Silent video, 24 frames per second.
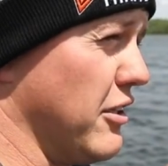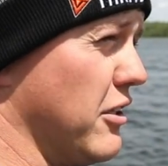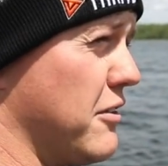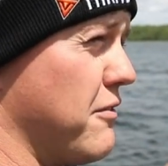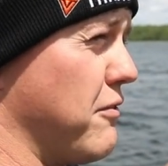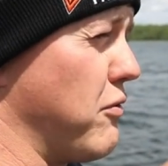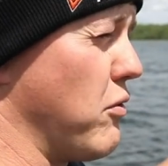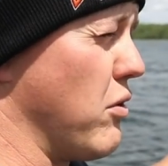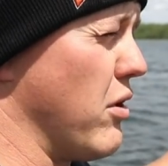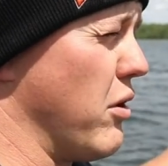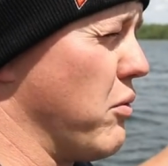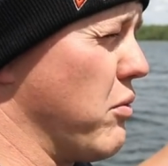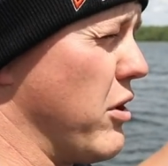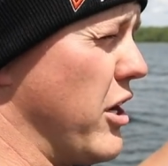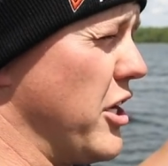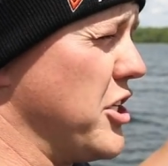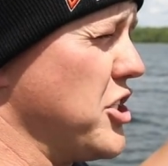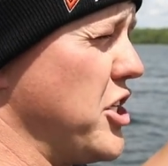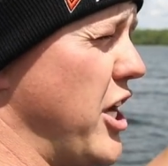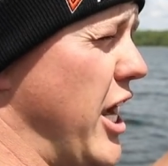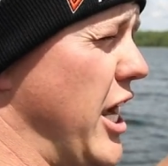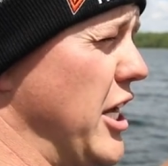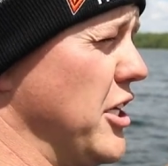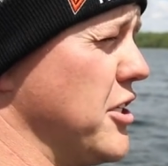looked for where
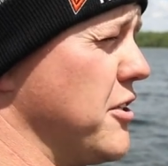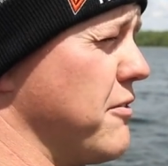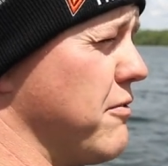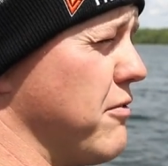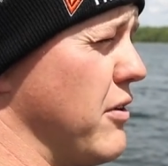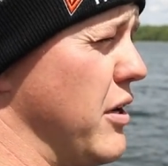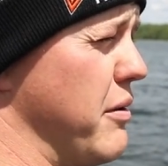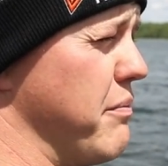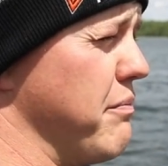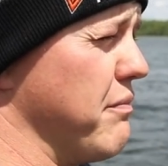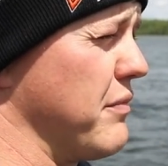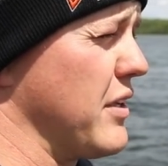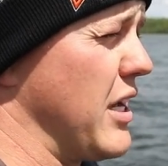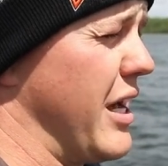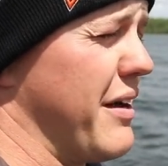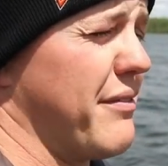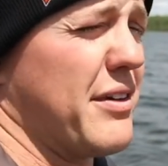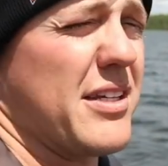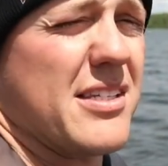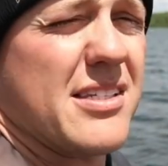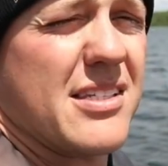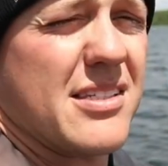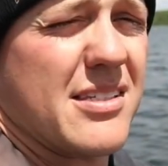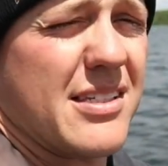it changed from
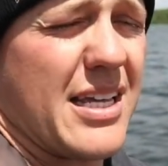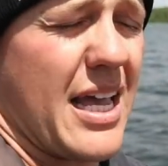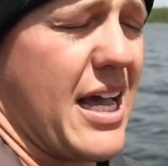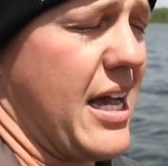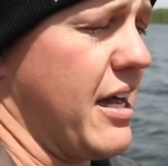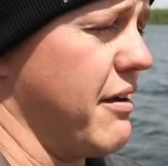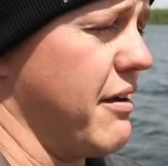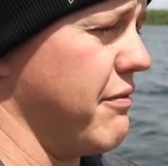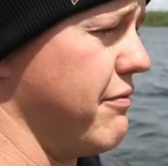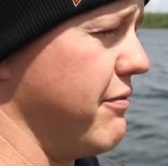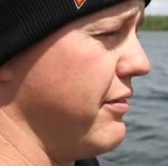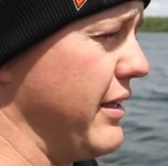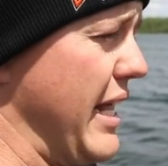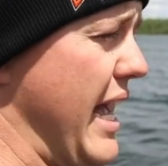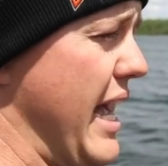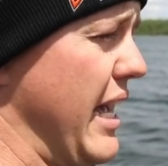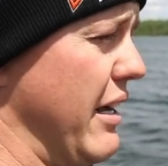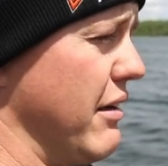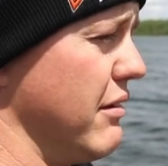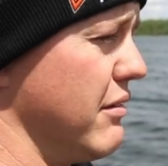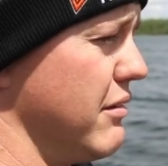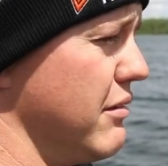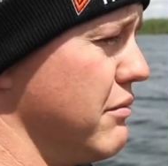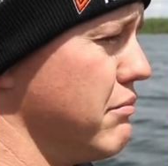kind of a
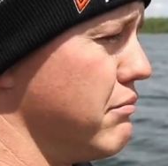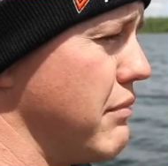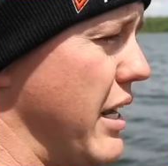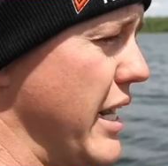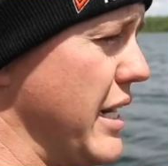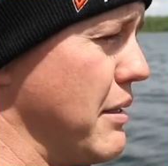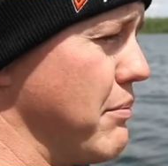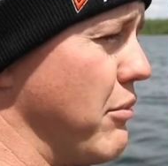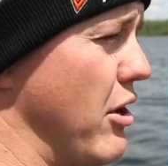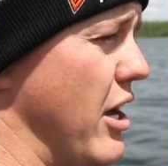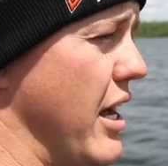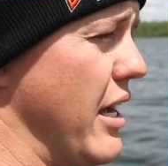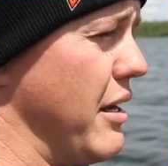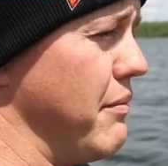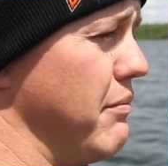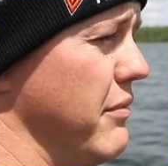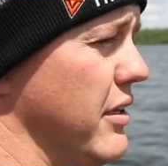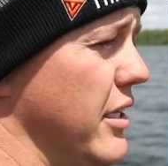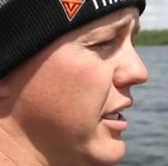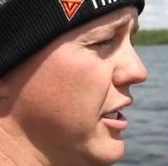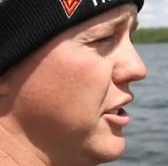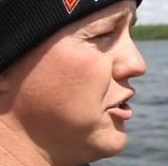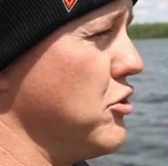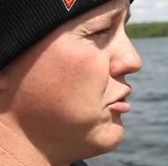flat, muddy
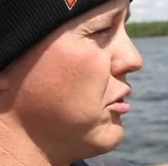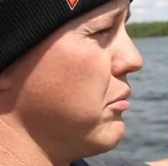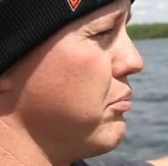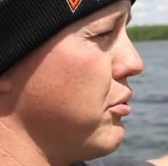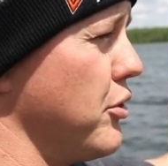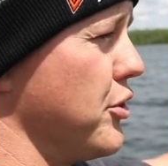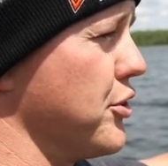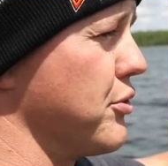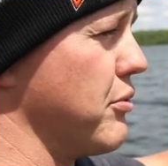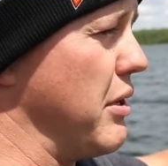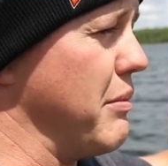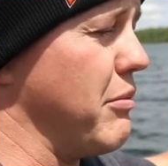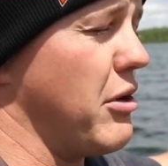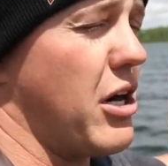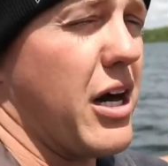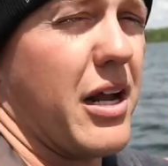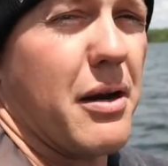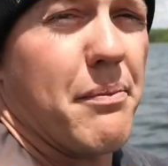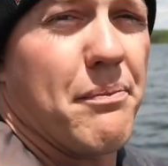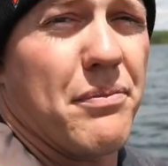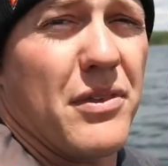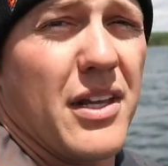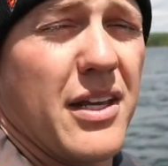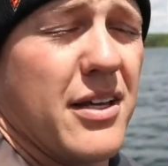bottom into a bouldery
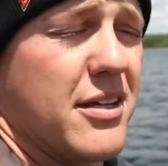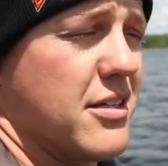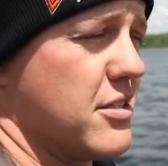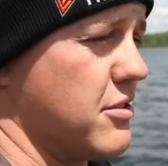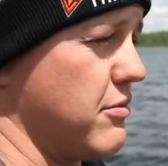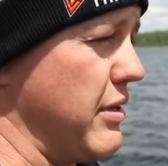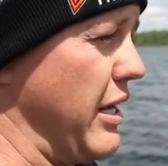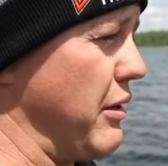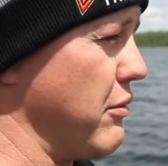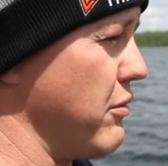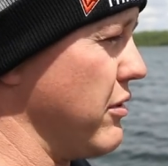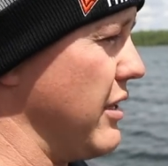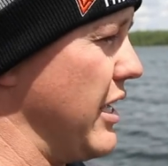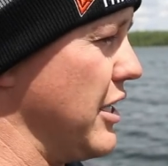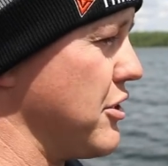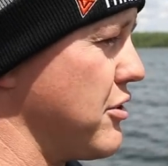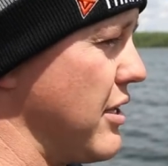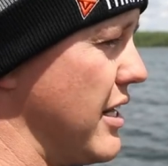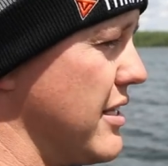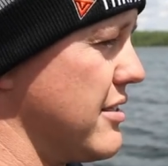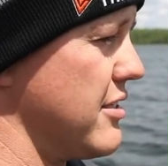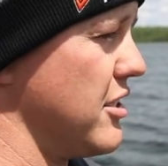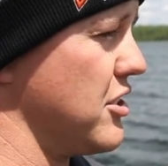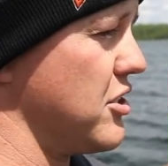bottom. So right where that
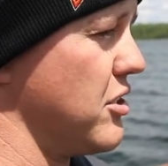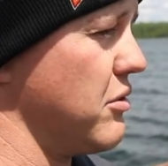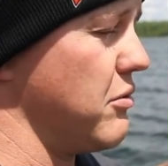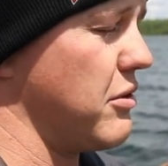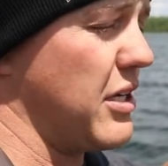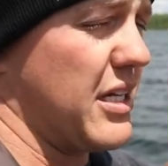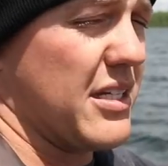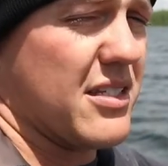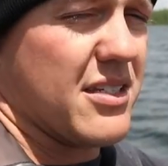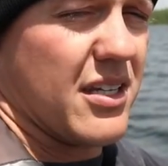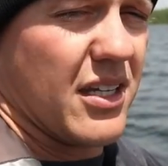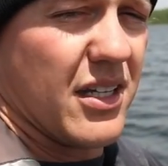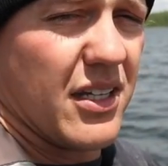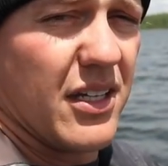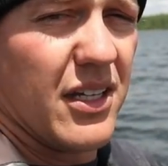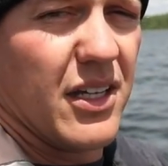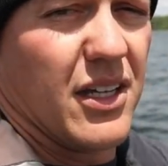transition was,